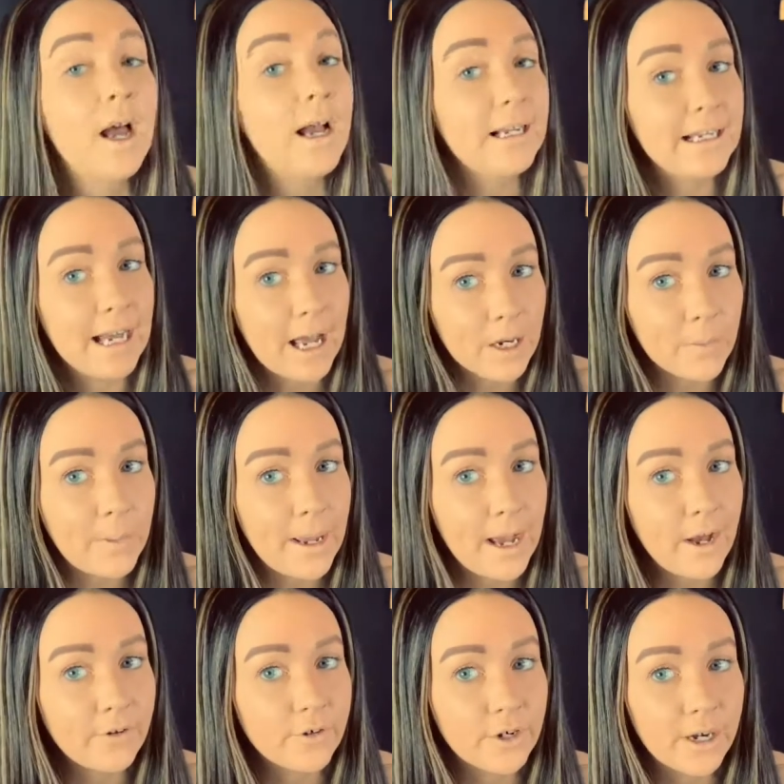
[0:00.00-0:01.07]
Gotta
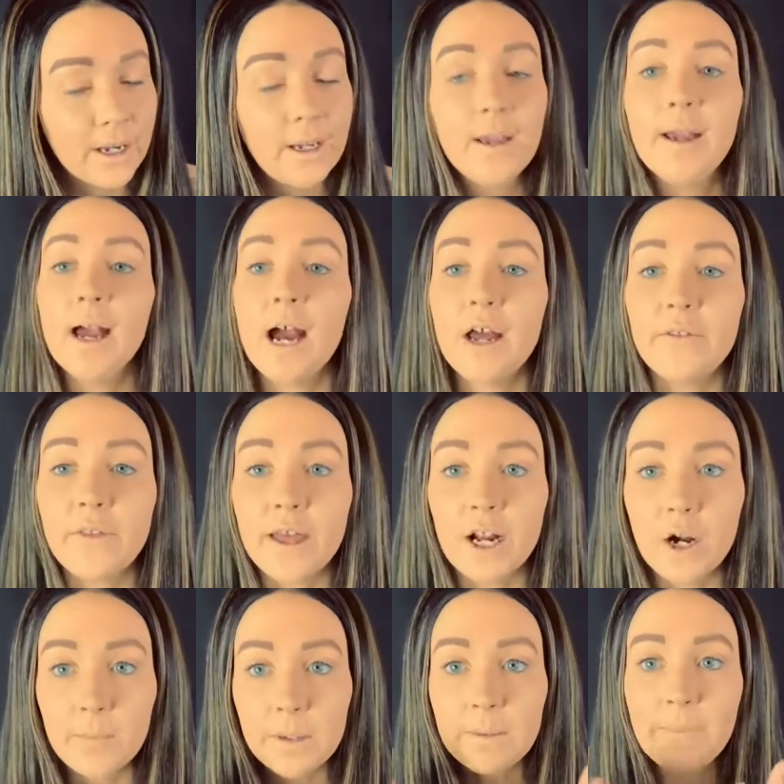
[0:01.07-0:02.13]
powder it. And then
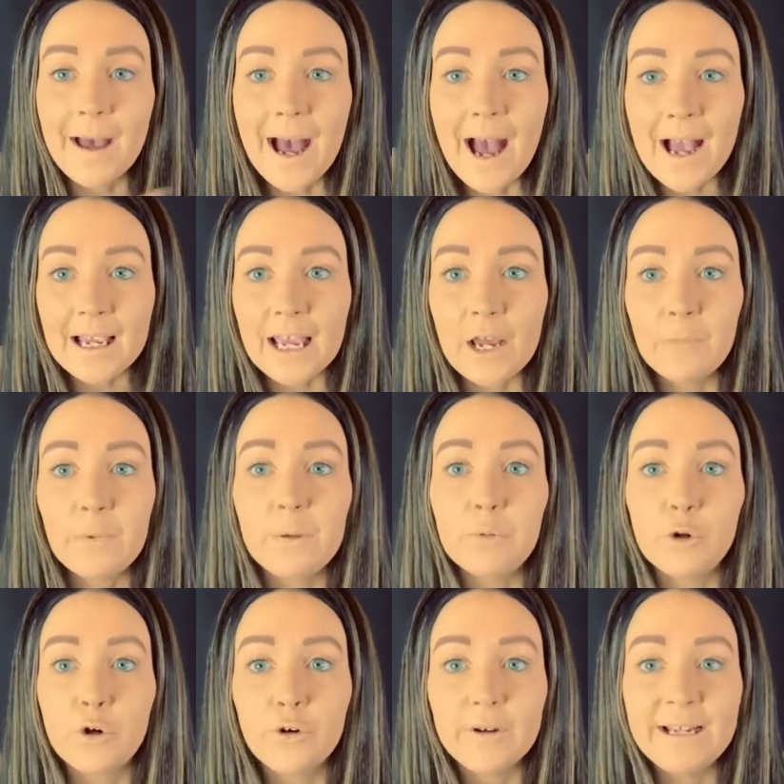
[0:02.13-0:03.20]
I'll be back and we
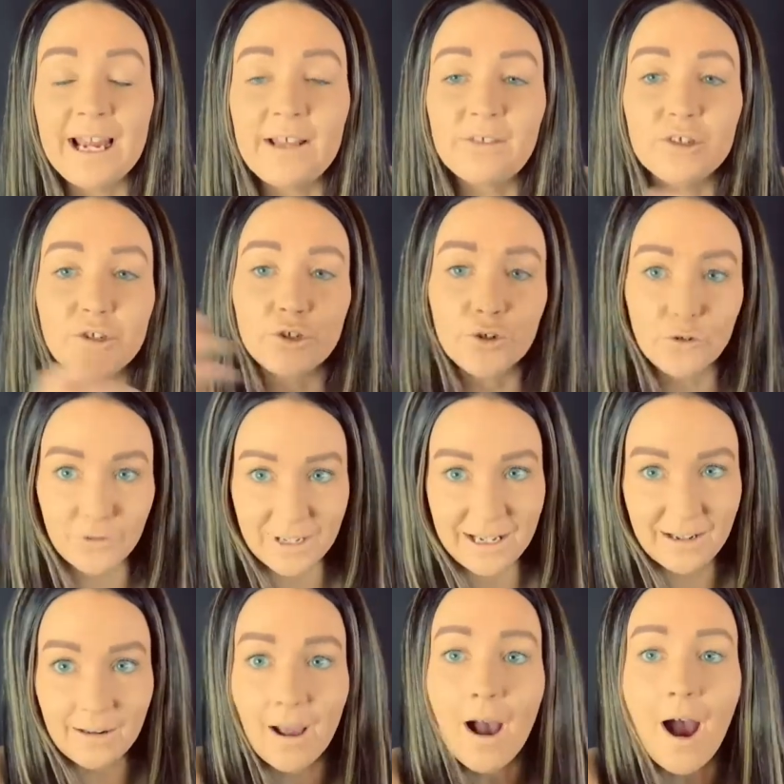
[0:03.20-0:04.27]
will create this
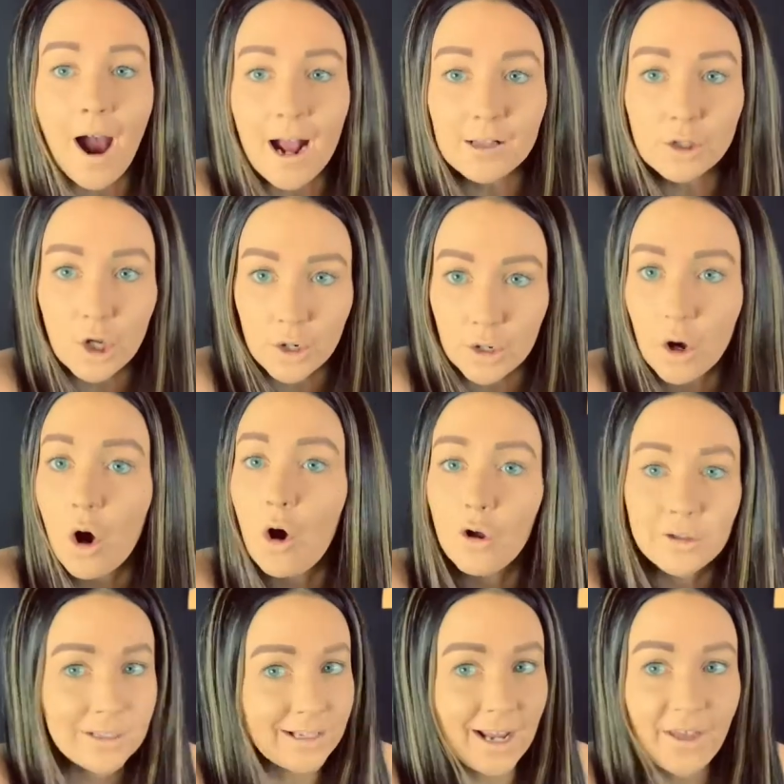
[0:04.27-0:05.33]
green eye look all
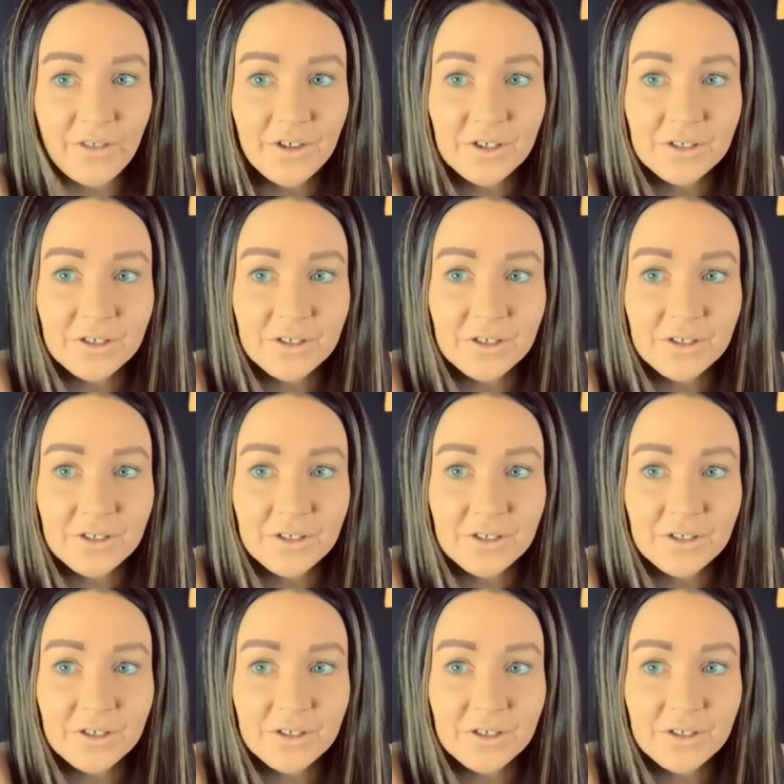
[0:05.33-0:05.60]
together.